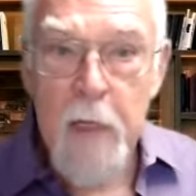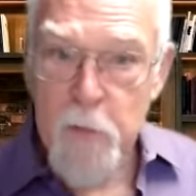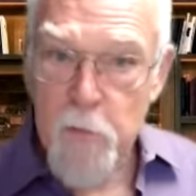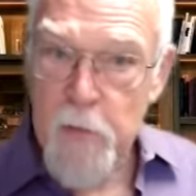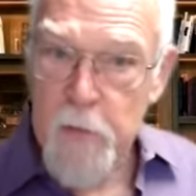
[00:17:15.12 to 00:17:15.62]

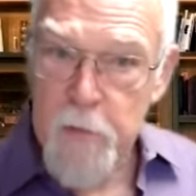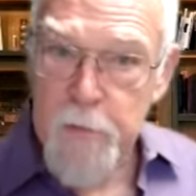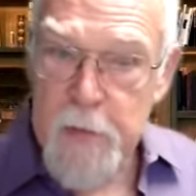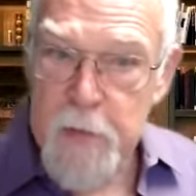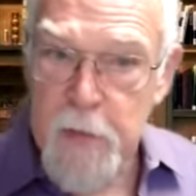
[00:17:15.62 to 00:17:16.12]
and there are other
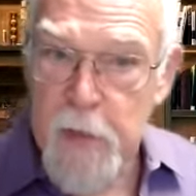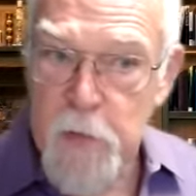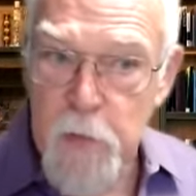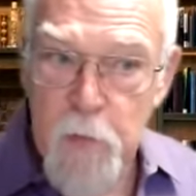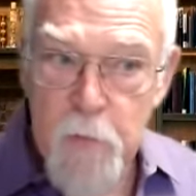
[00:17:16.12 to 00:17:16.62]
things that
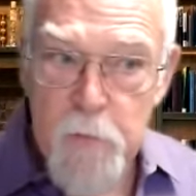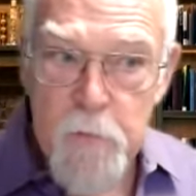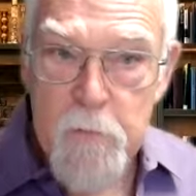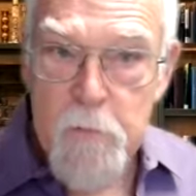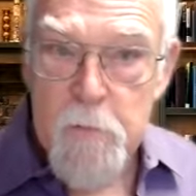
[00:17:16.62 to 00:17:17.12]
I do
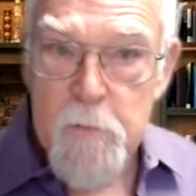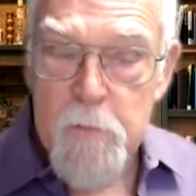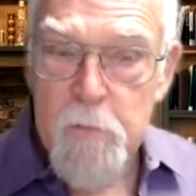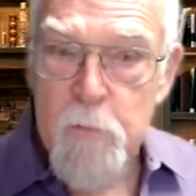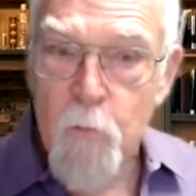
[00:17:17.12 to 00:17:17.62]

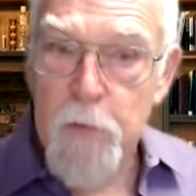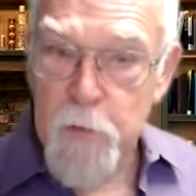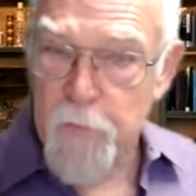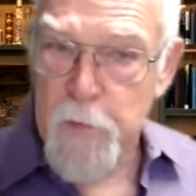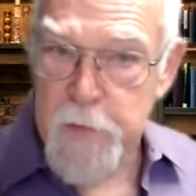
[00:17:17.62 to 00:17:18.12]

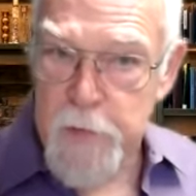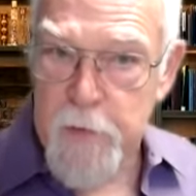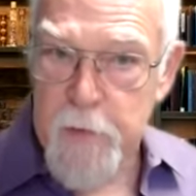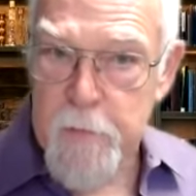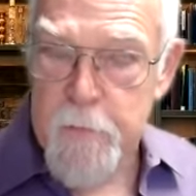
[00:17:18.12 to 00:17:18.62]
with
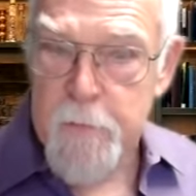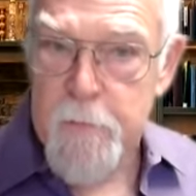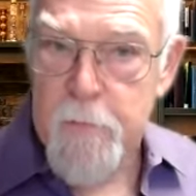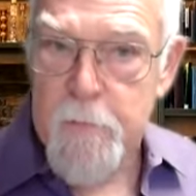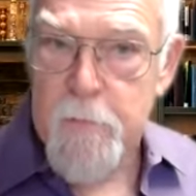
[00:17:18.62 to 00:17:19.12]
diversity.
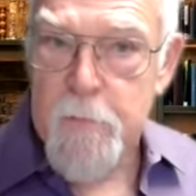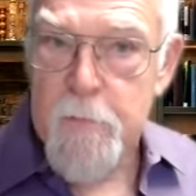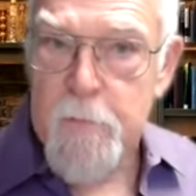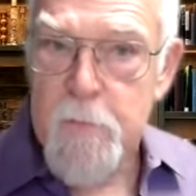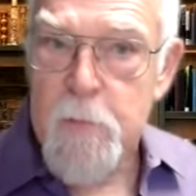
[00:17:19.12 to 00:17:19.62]

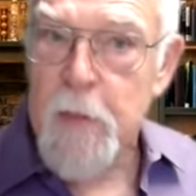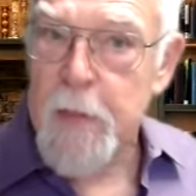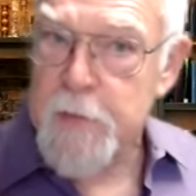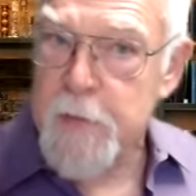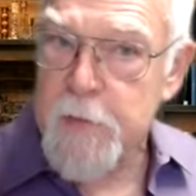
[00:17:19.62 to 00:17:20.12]
You
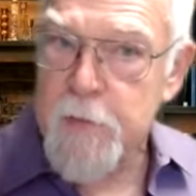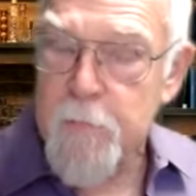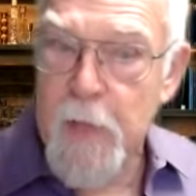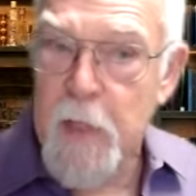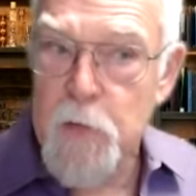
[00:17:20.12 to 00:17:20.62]
get this?
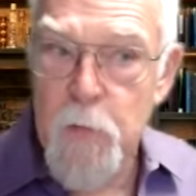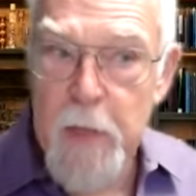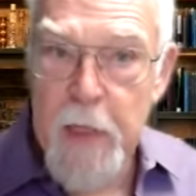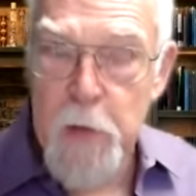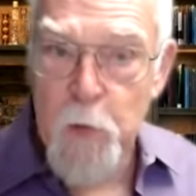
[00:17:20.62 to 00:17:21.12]
Because
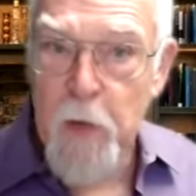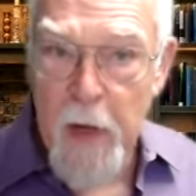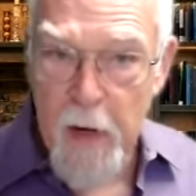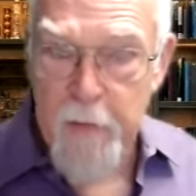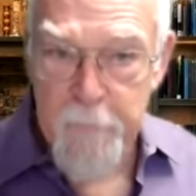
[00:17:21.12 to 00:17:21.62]
we can't do
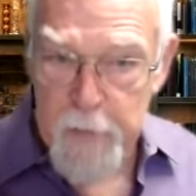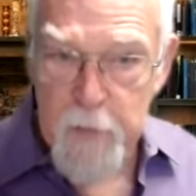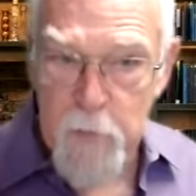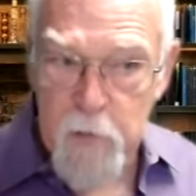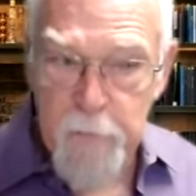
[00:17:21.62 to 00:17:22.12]

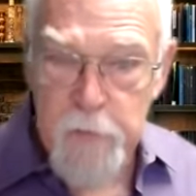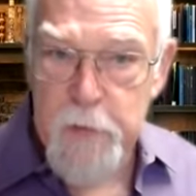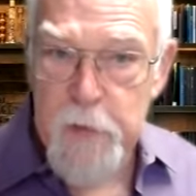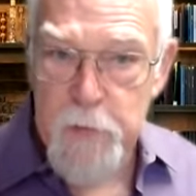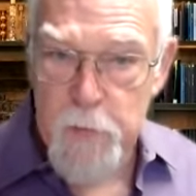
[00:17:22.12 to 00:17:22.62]
everything with
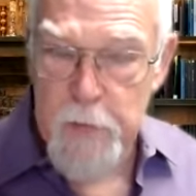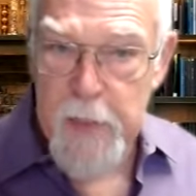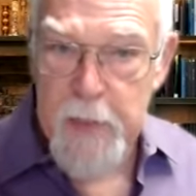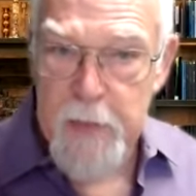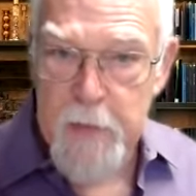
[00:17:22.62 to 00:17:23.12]
diversity, it's too
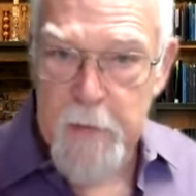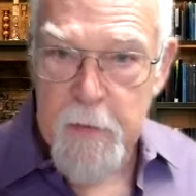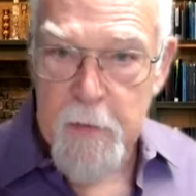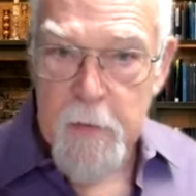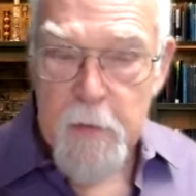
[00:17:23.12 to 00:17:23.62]
chaotic.
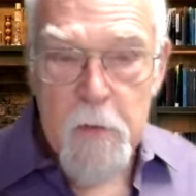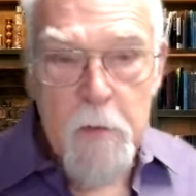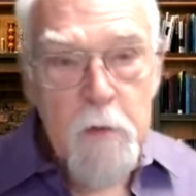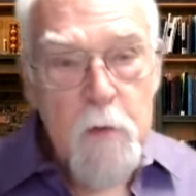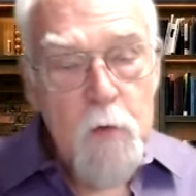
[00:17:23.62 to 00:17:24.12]

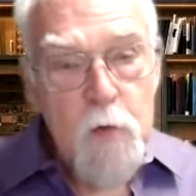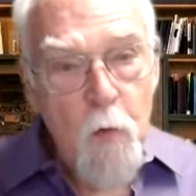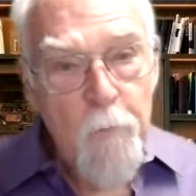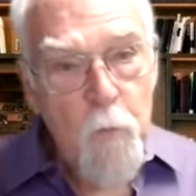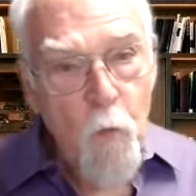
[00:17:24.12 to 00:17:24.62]

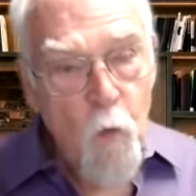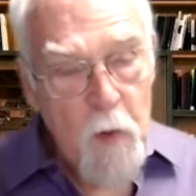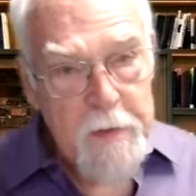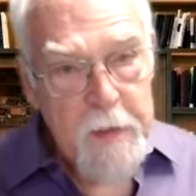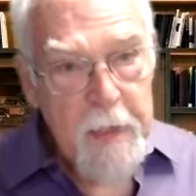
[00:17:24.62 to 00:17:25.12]
So,
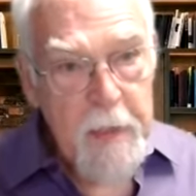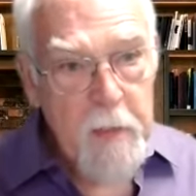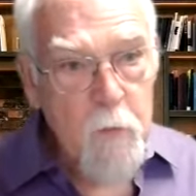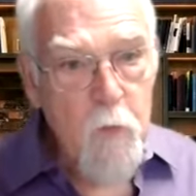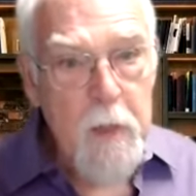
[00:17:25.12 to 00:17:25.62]
once
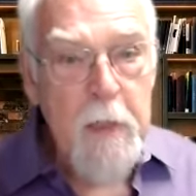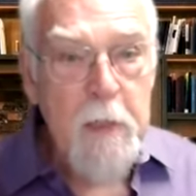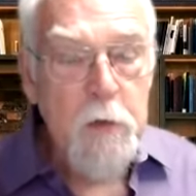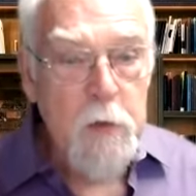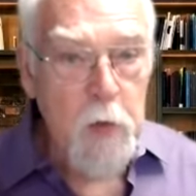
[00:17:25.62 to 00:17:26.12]
again,
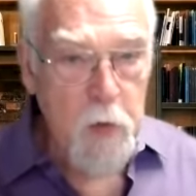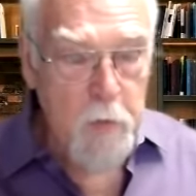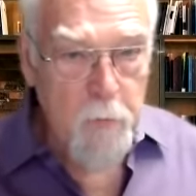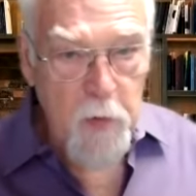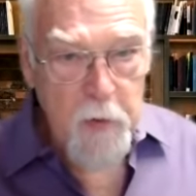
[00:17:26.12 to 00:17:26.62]
we
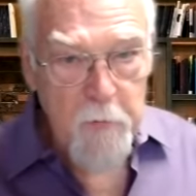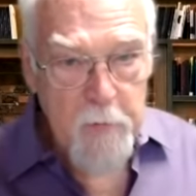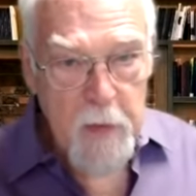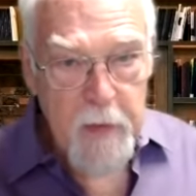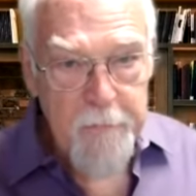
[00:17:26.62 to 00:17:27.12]
secure part of
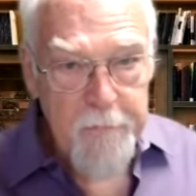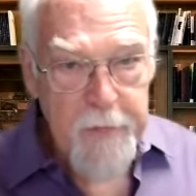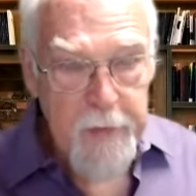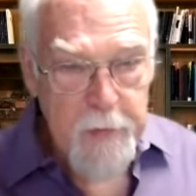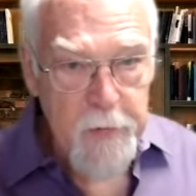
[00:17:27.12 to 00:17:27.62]
our
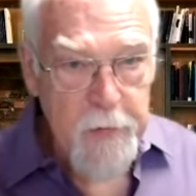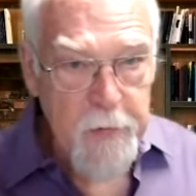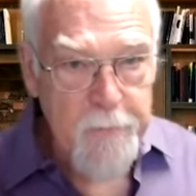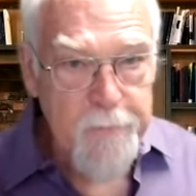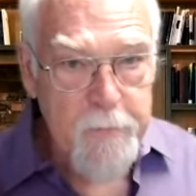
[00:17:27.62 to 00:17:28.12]
life
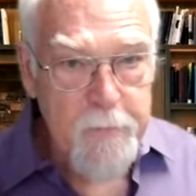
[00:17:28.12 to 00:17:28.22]
into